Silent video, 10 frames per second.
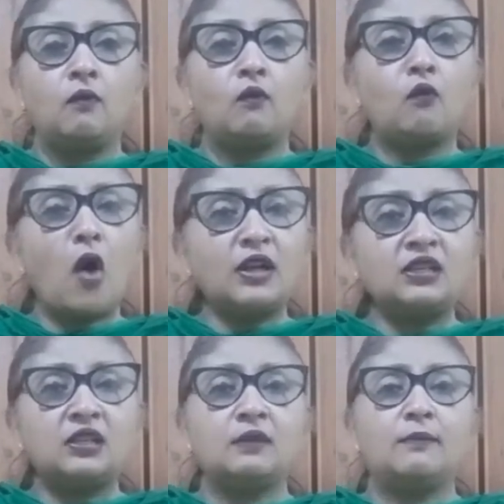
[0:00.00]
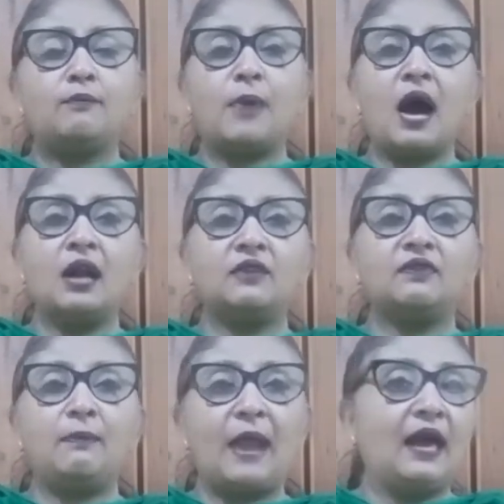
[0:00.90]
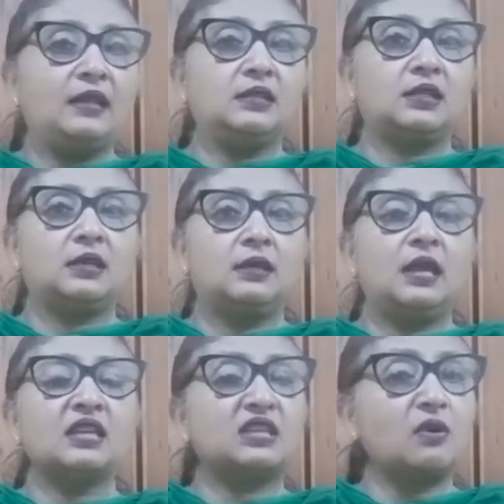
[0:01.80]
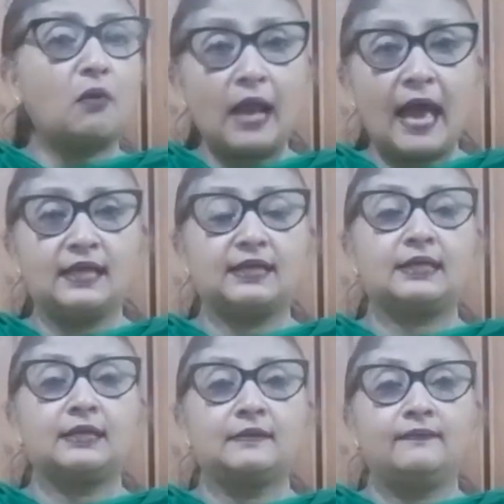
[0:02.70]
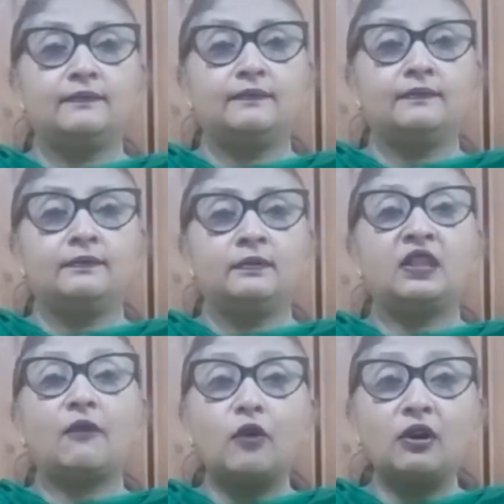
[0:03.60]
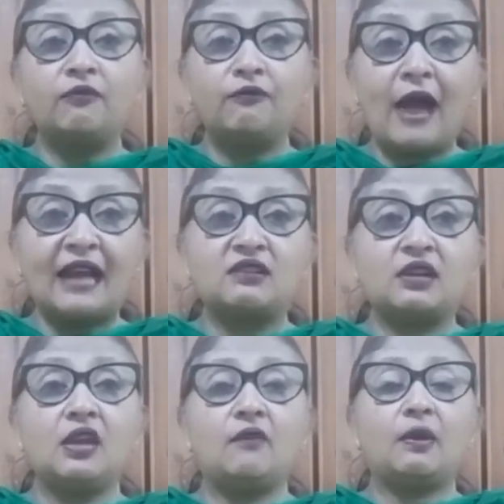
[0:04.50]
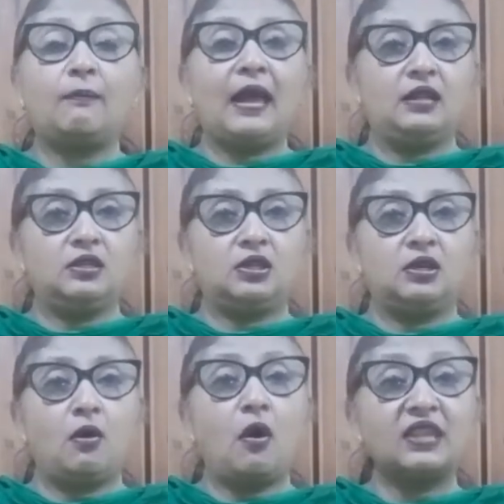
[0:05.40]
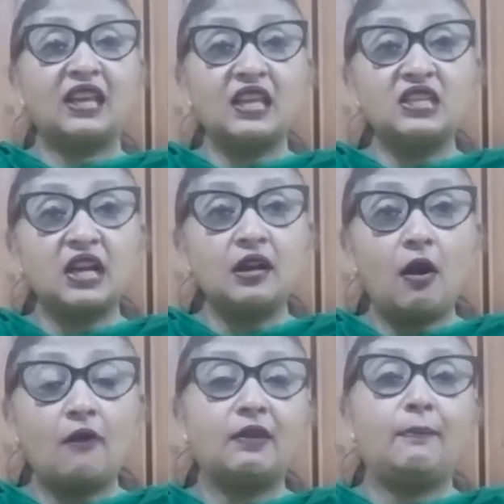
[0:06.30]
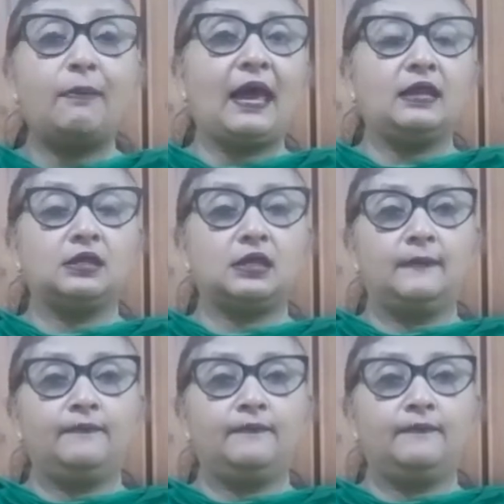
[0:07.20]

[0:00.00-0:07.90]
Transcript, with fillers: what part of the plant is known as the food factory of the plant or the kitchen of the plant?